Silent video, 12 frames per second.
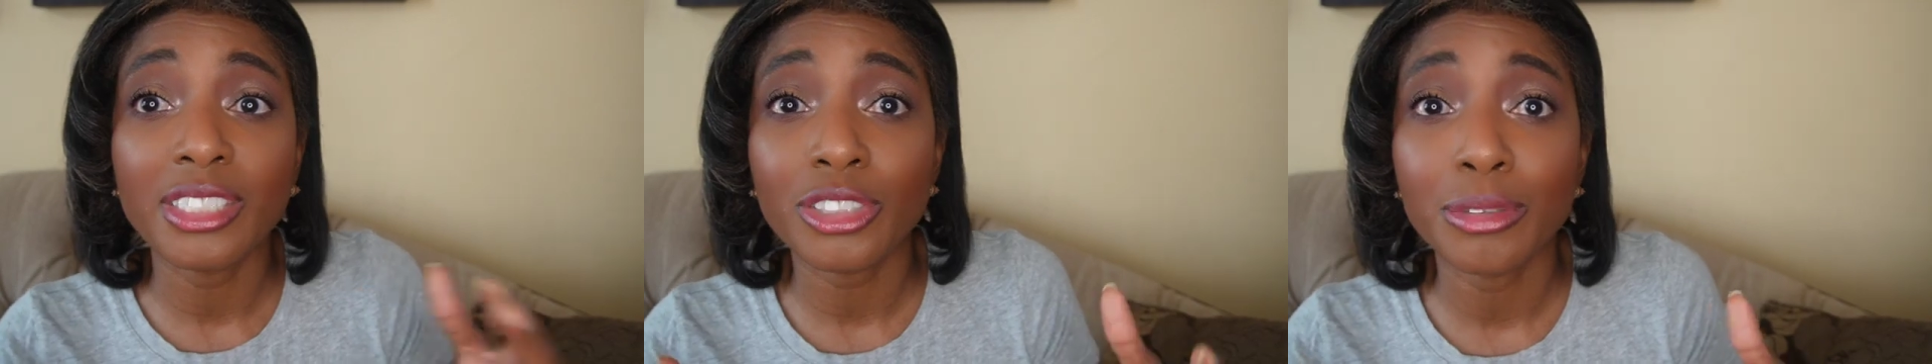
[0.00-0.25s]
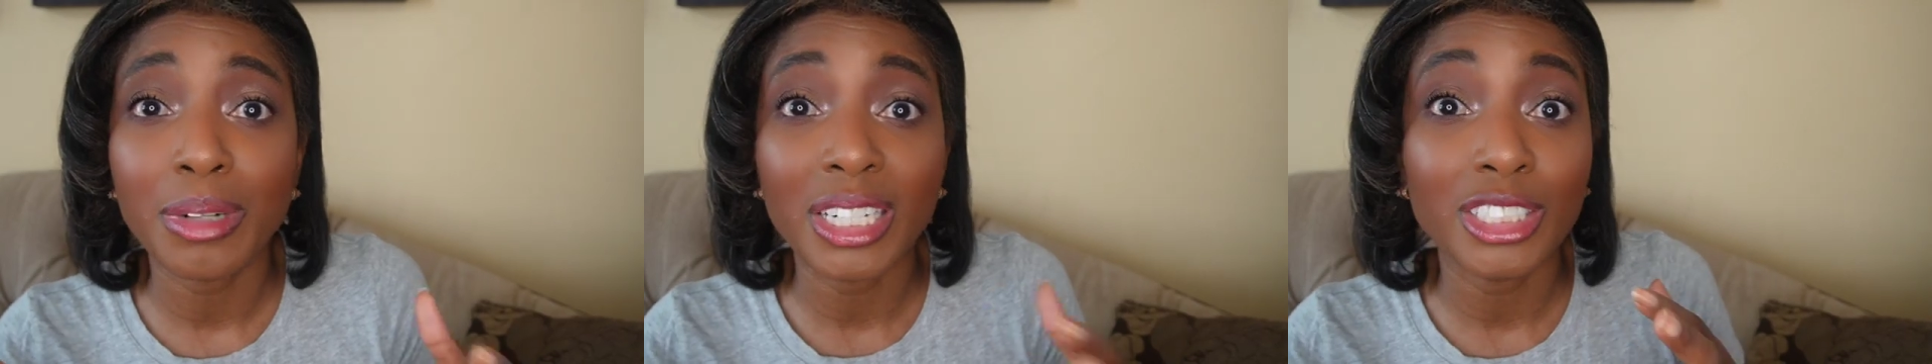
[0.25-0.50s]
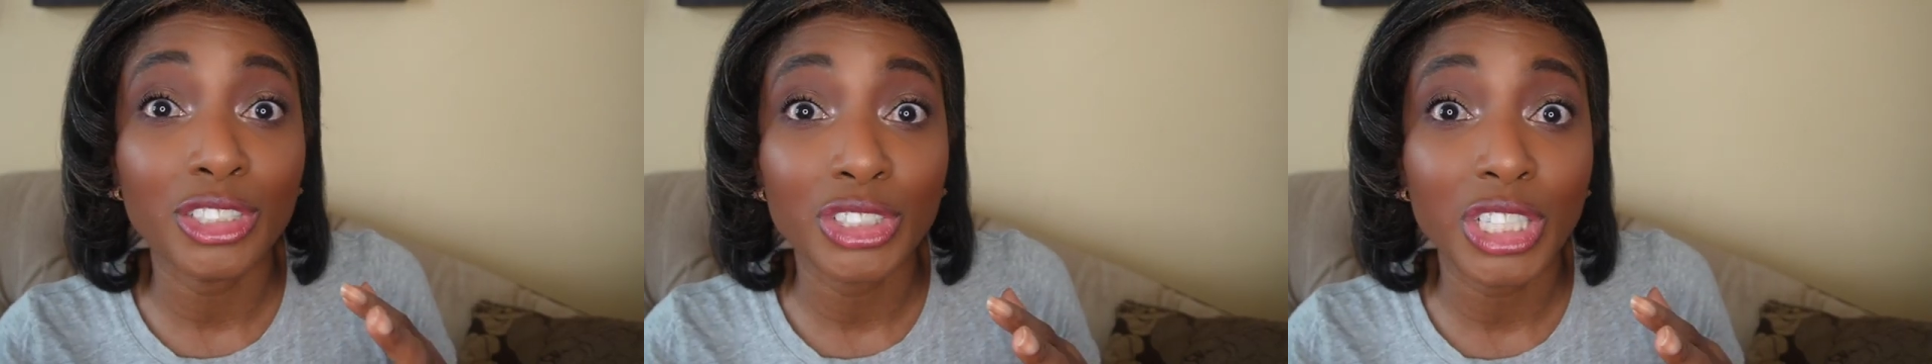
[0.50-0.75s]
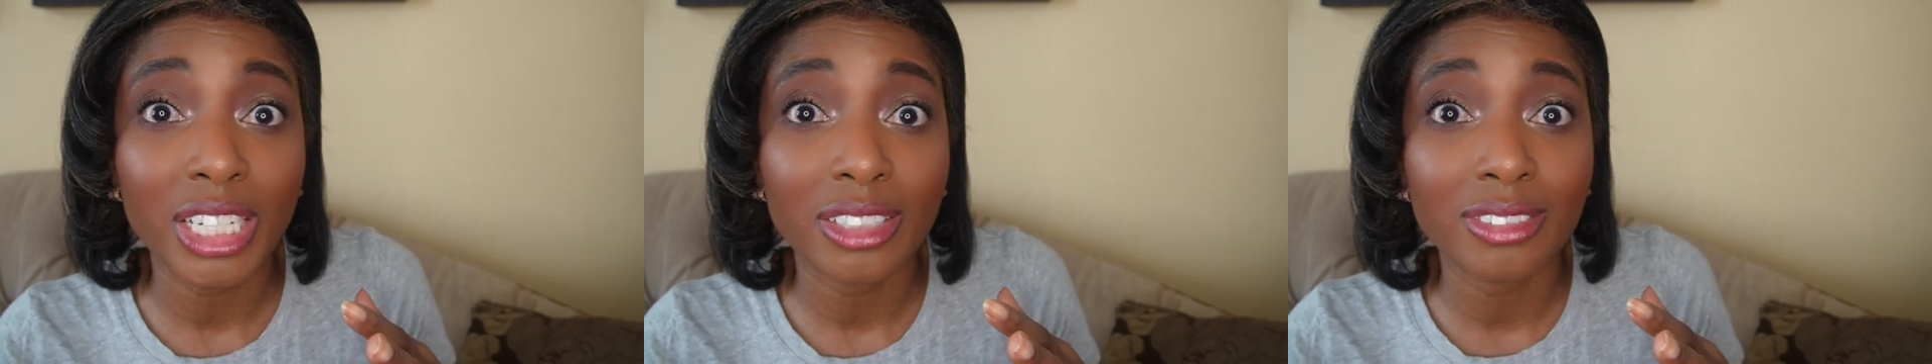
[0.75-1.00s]
Sur Mom and you
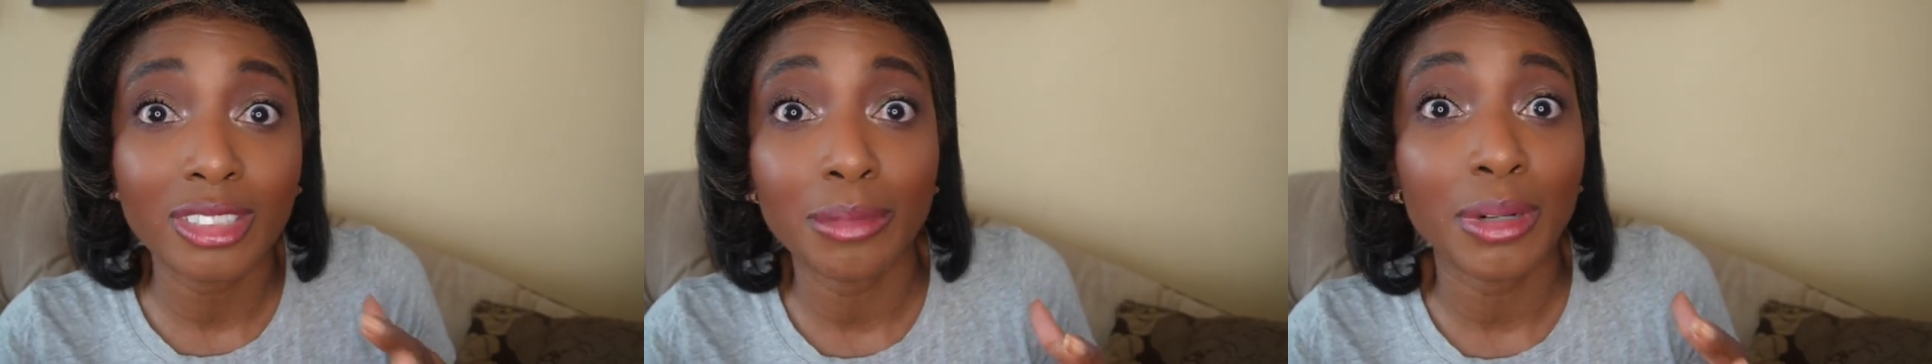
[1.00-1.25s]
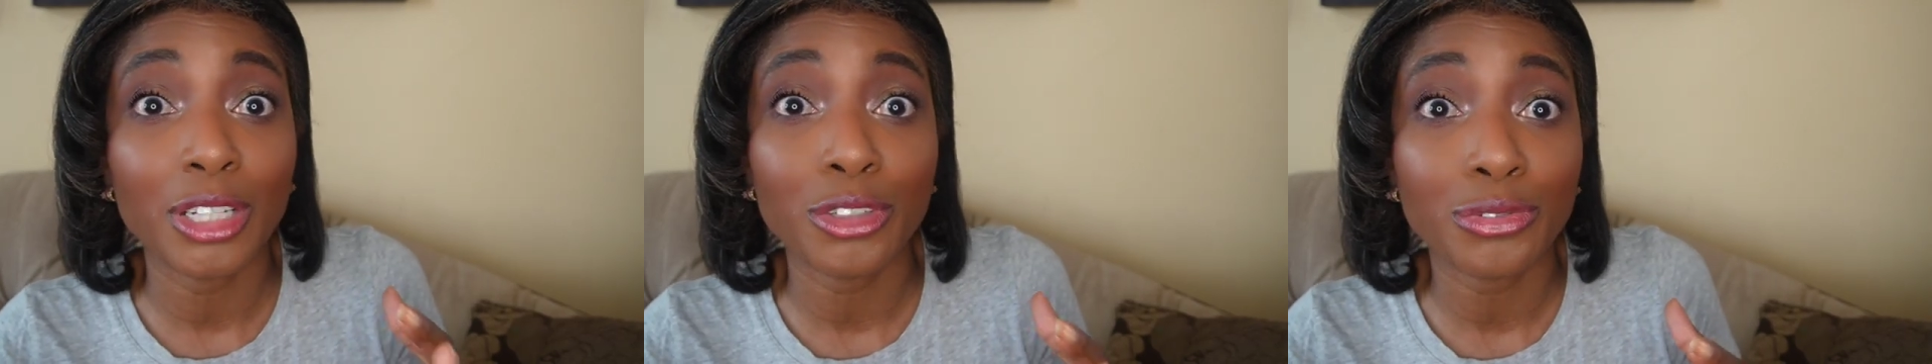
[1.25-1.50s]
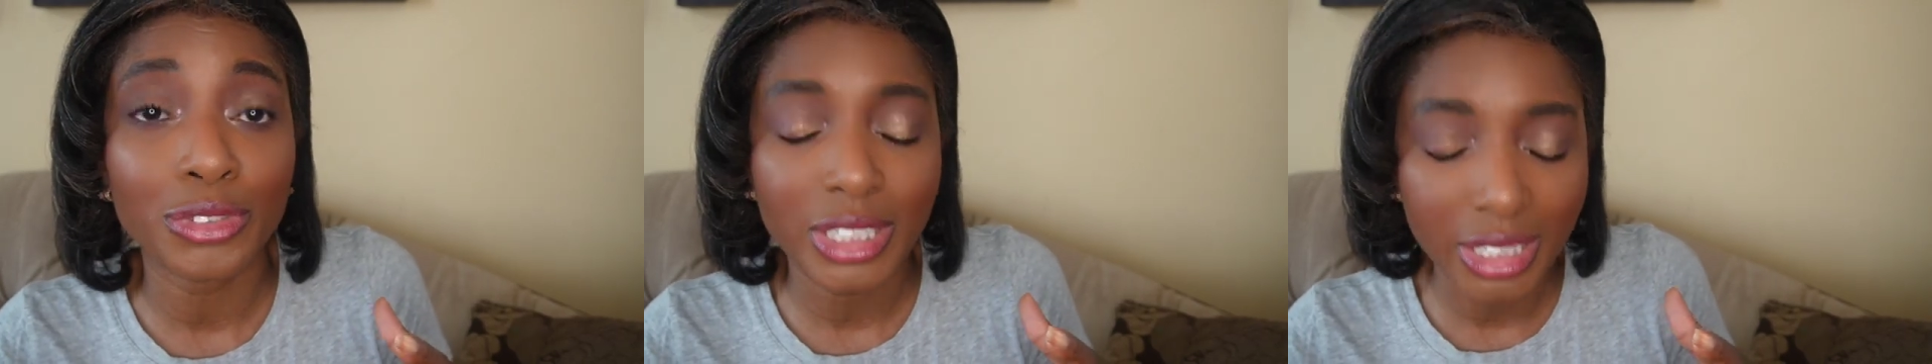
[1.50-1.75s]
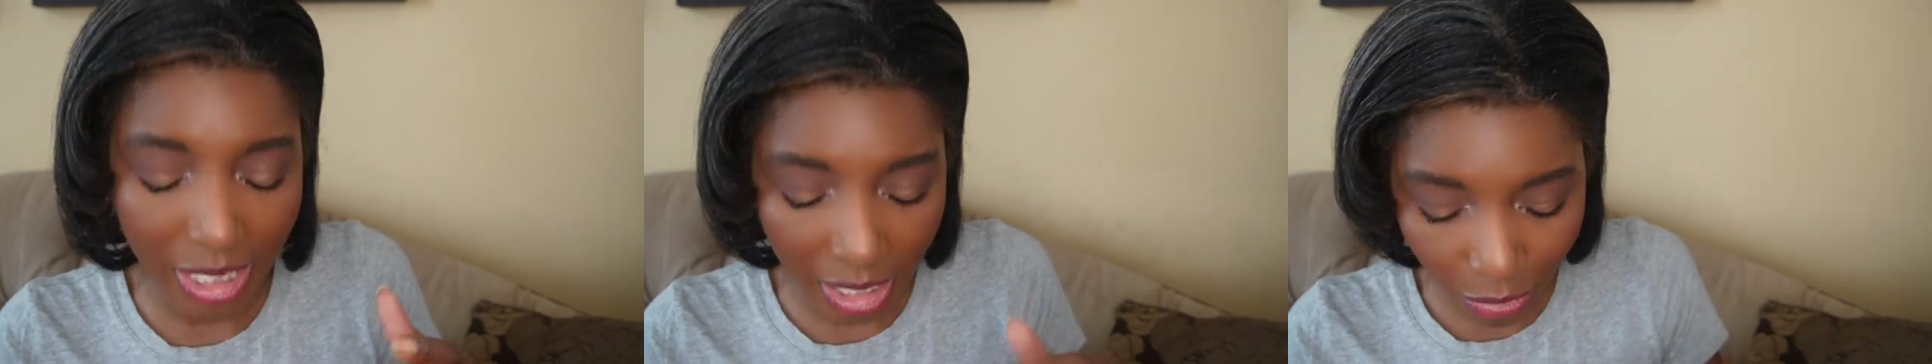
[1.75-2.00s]
get some other free
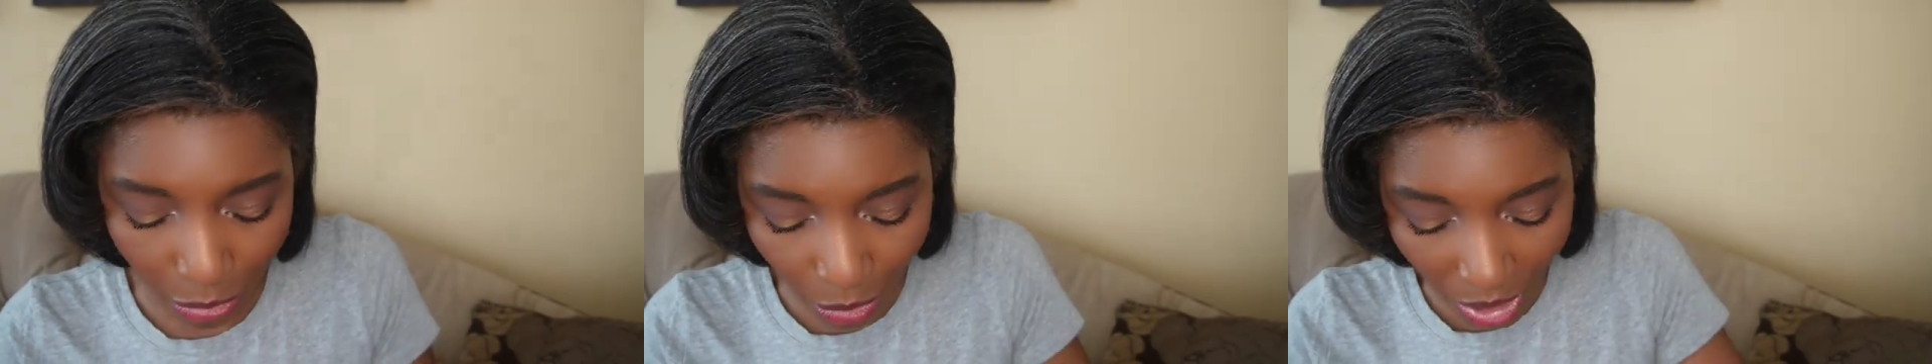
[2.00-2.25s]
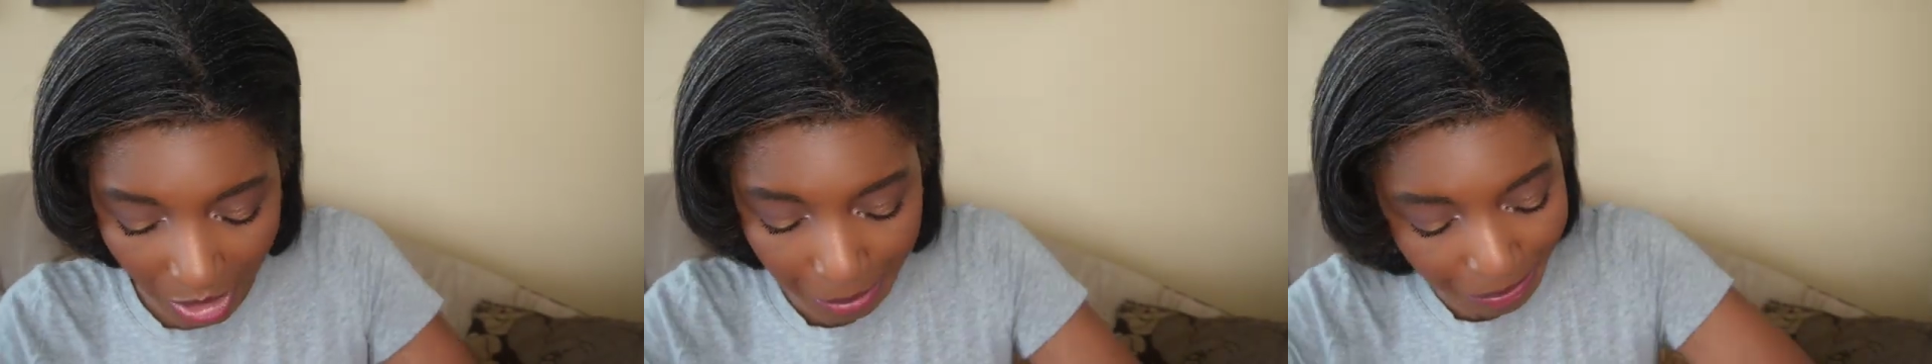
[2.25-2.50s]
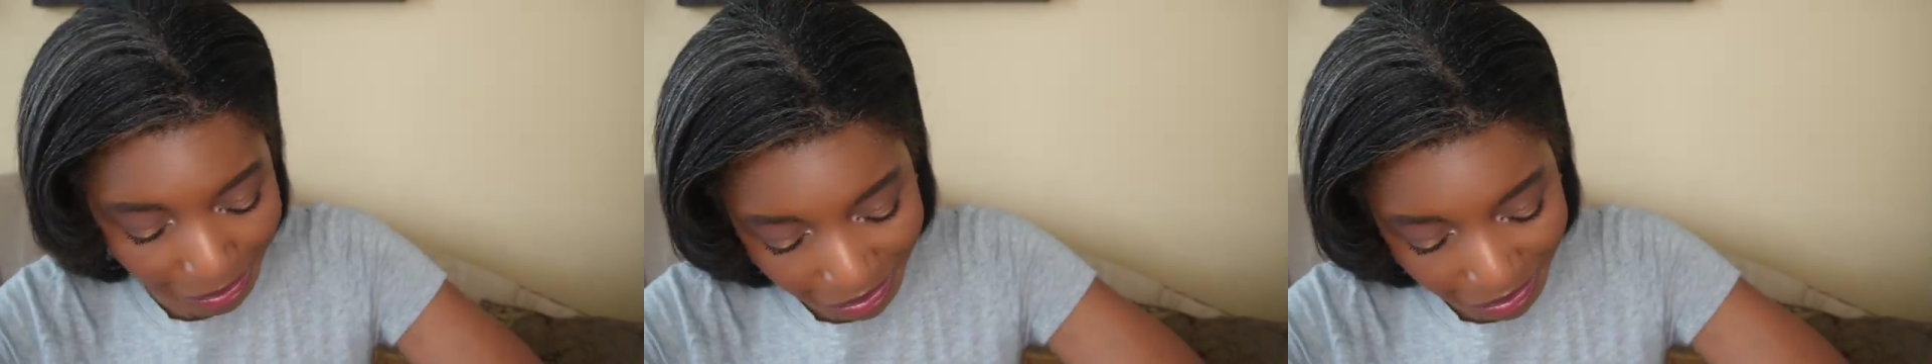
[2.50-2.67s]
stuff. Well,